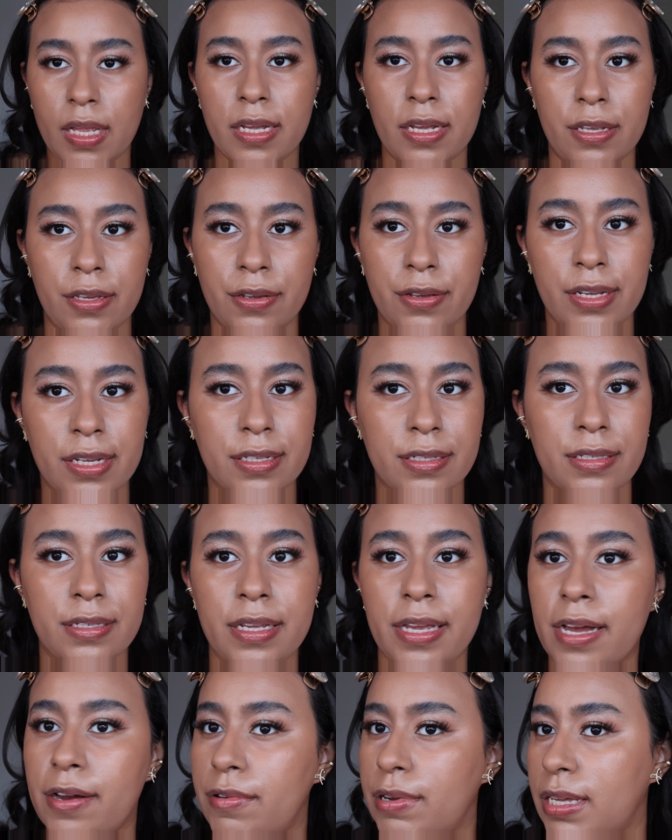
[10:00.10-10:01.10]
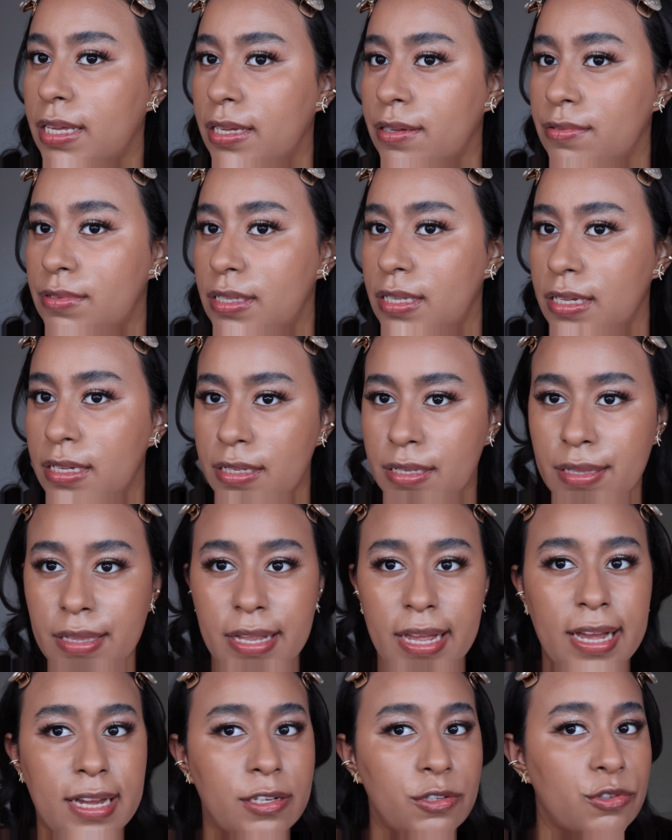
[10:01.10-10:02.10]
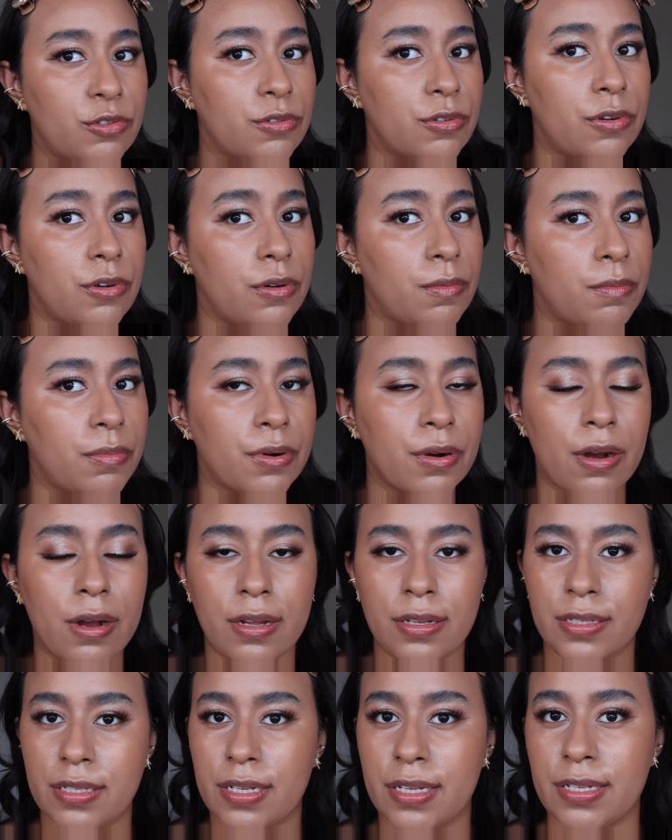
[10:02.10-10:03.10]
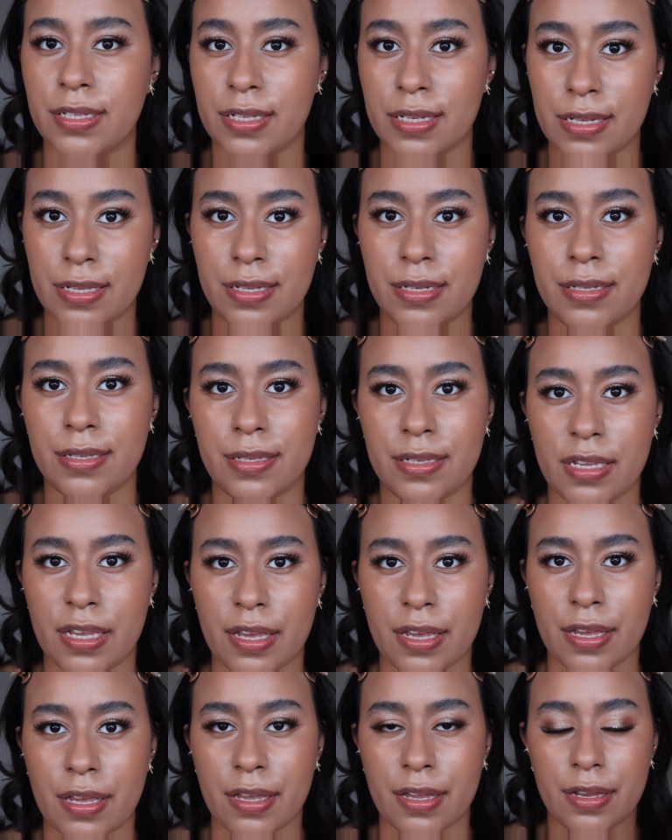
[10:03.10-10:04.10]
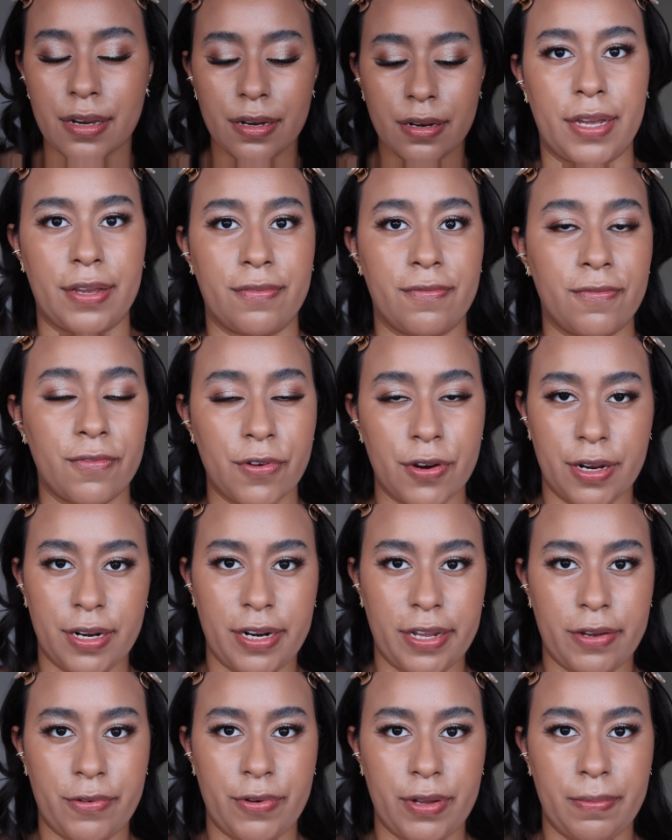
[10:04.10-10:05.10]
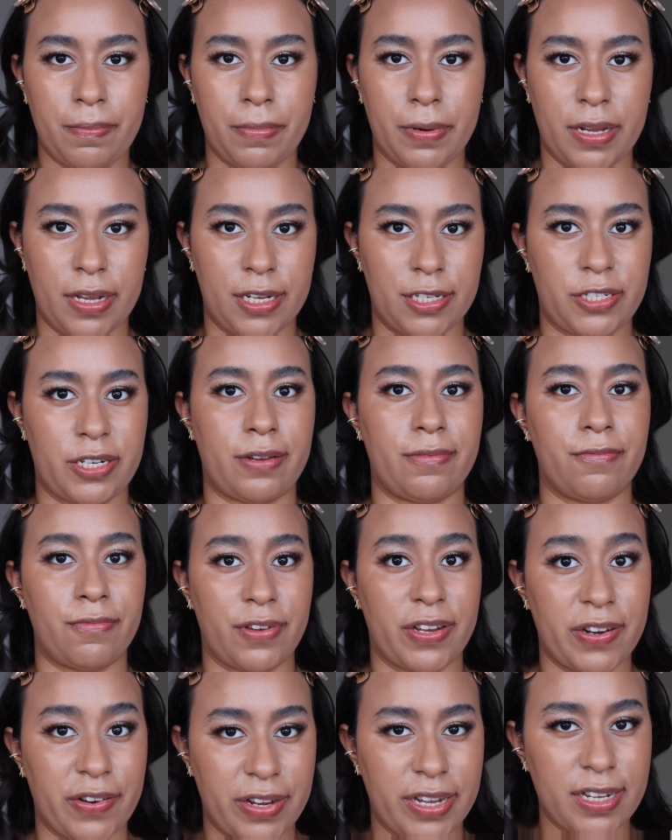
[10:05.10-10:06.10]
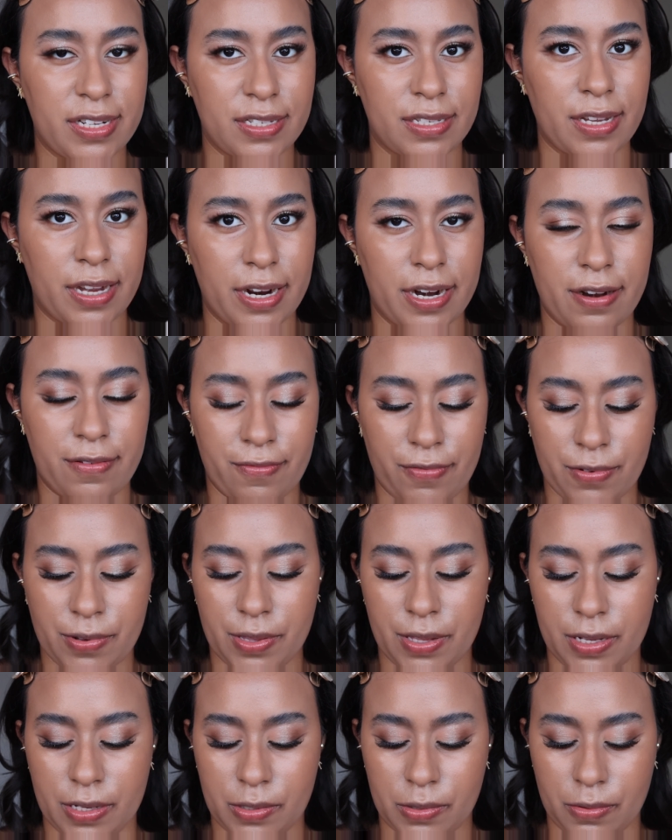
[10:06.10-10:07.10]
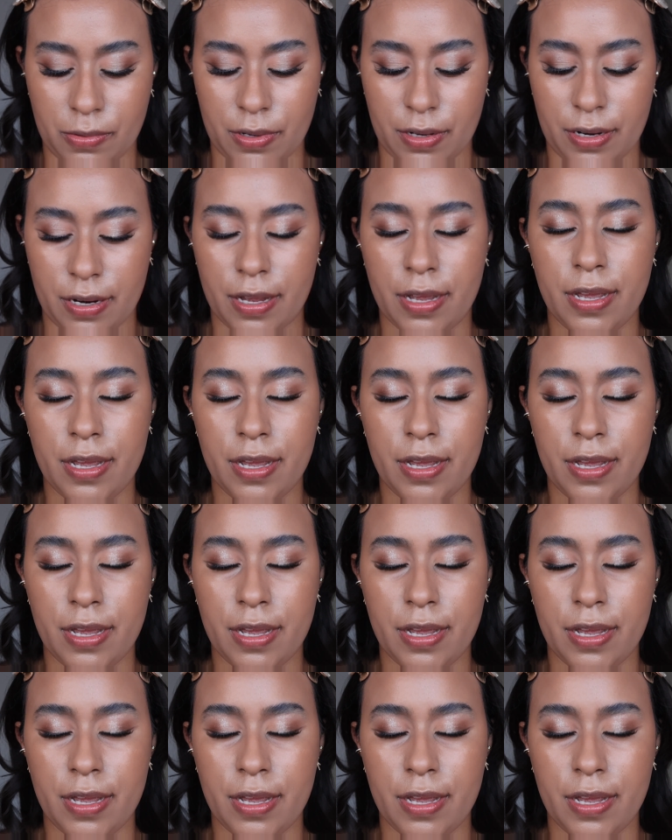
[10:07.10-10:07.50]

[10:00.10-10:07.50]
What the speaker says: And you can see how it gives this natural bronze into the skin. Okay, for liquid blush, I'm very excited for this one.